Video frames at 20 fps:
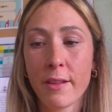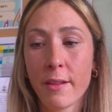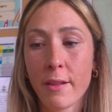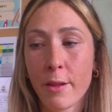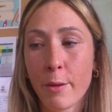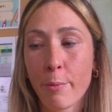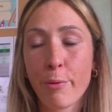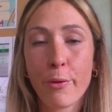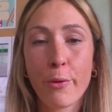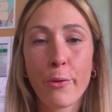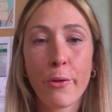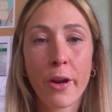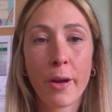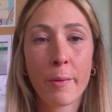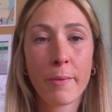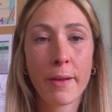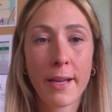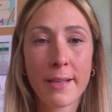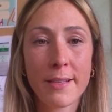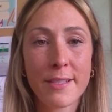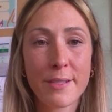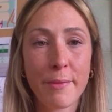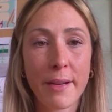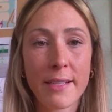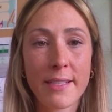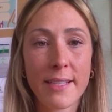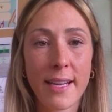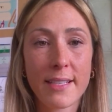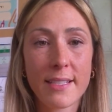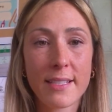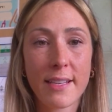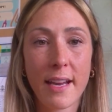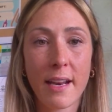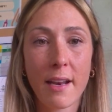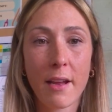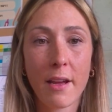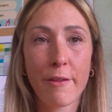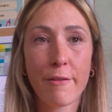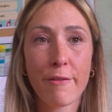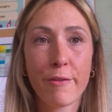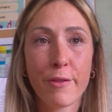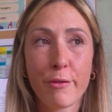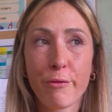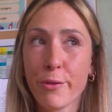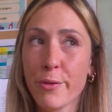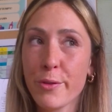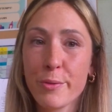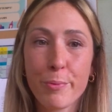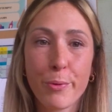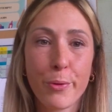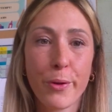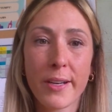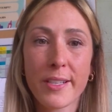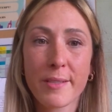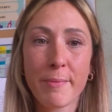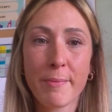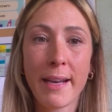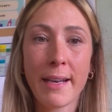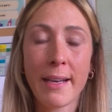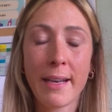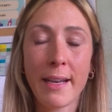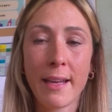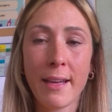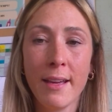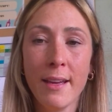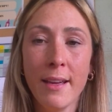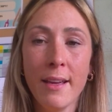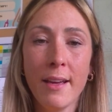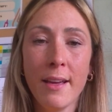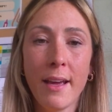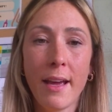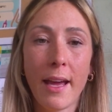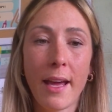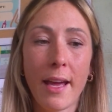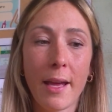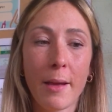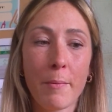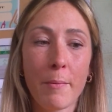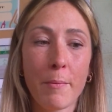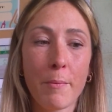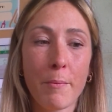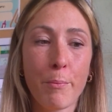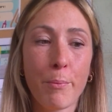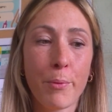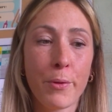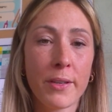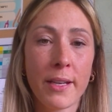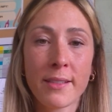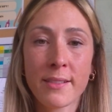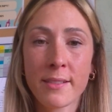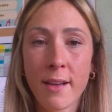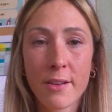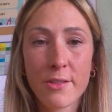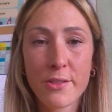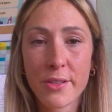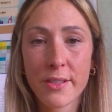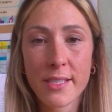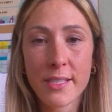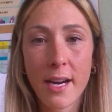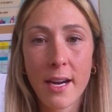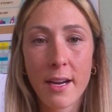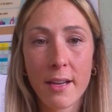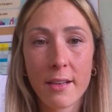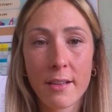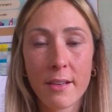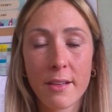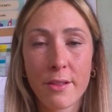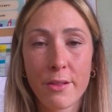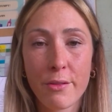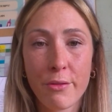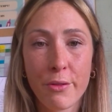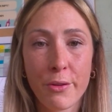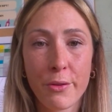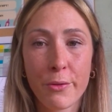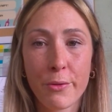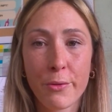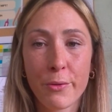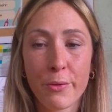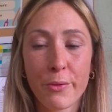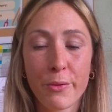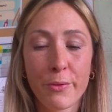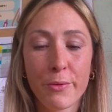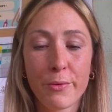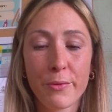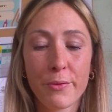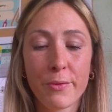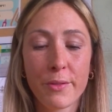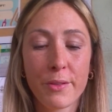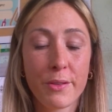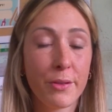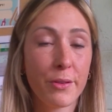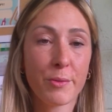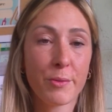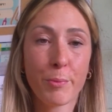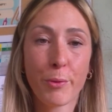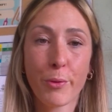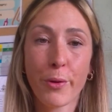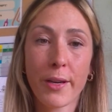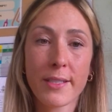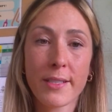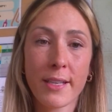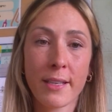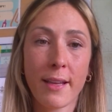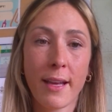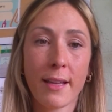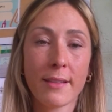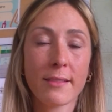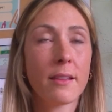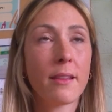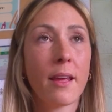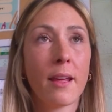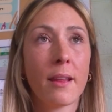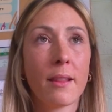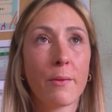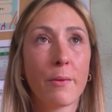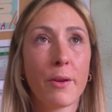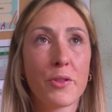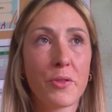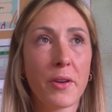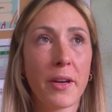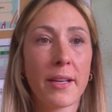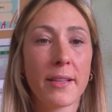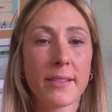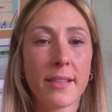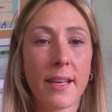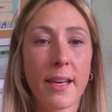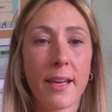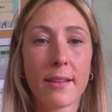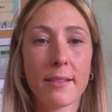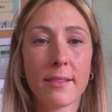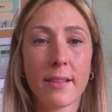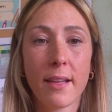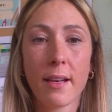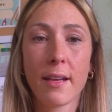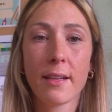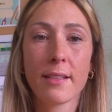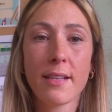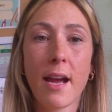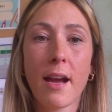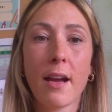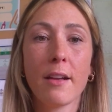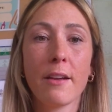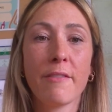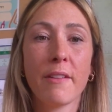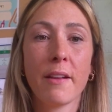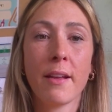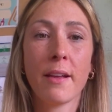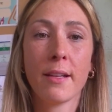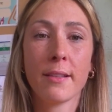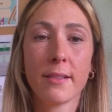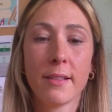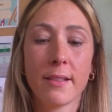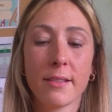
the program into my day-to-day life through sport mainly. But it's not just targeted through sport. And that's the thing that we try and say, is that like Tackle Your Feelings